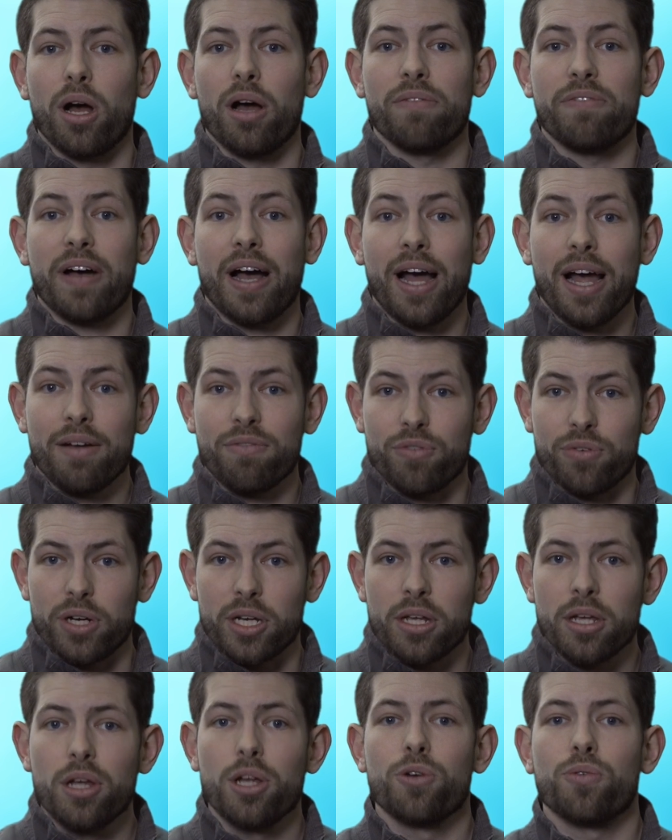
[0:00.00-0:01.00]
of
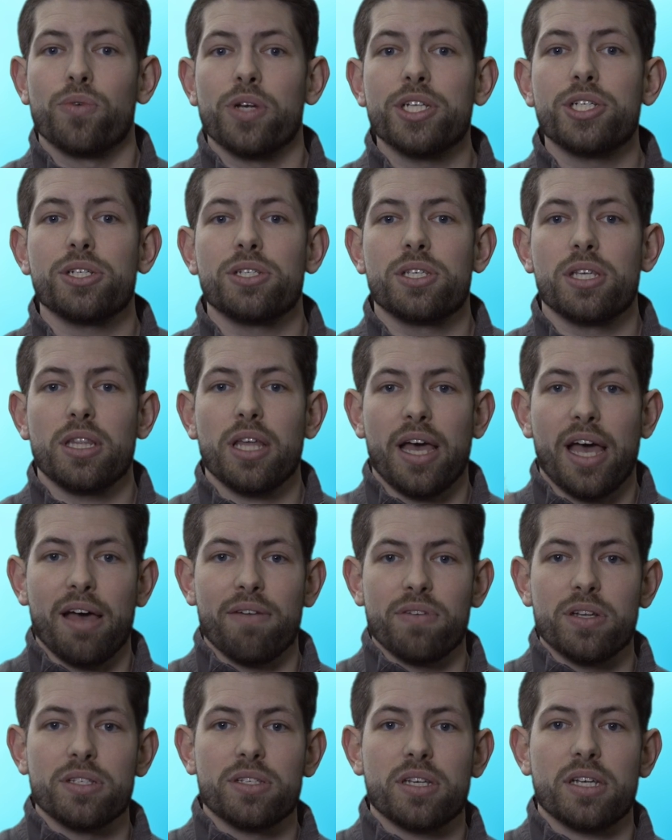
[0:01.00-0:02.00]
Ivory, reaches to the
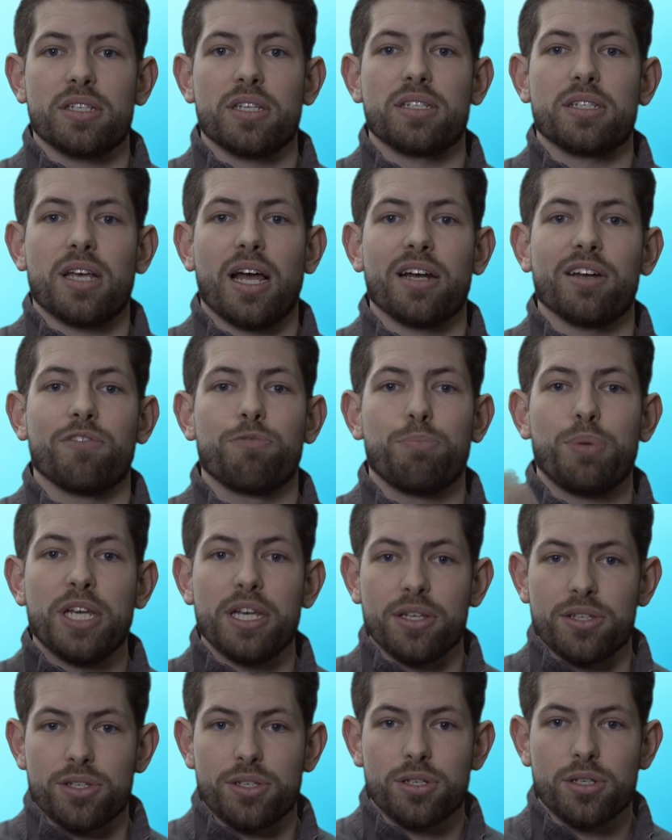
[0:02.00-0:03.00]
heavens as a sign of
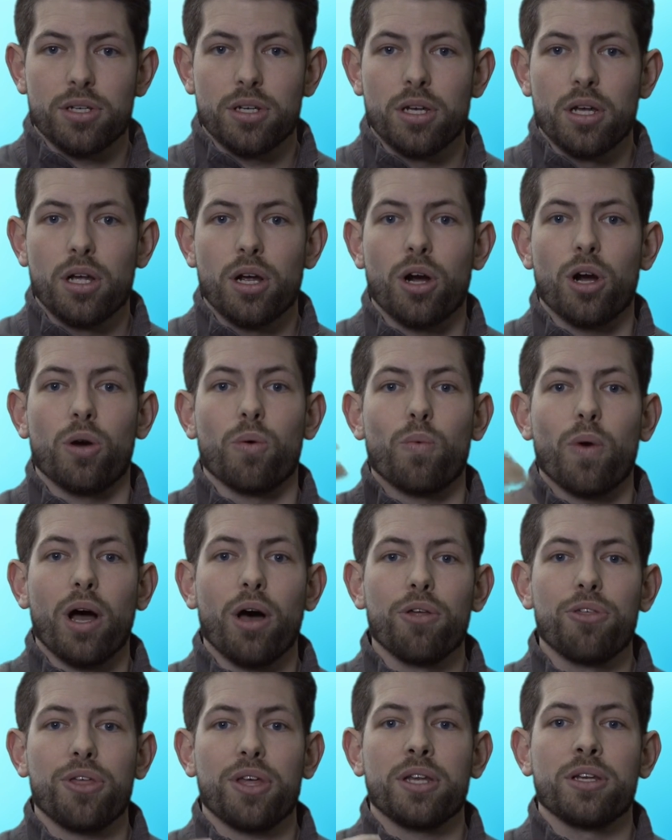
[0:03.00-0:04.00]
peace, her
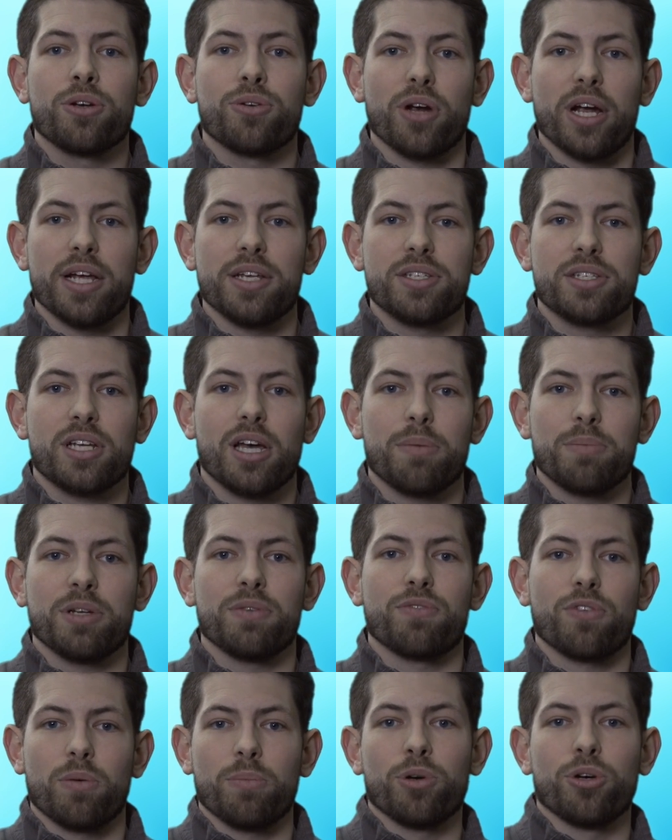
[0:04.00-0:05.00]
wealth and grace coming
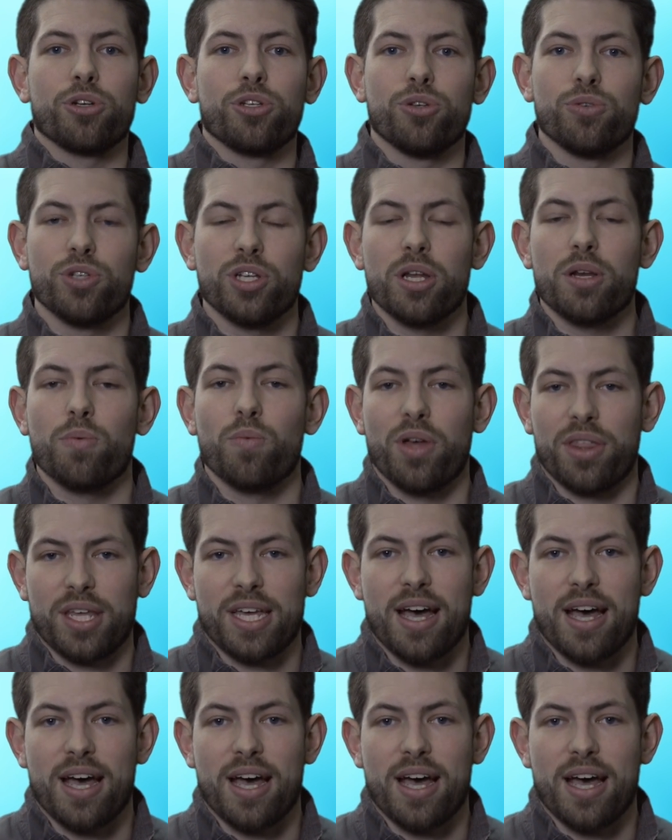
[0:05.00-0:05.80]
from her union with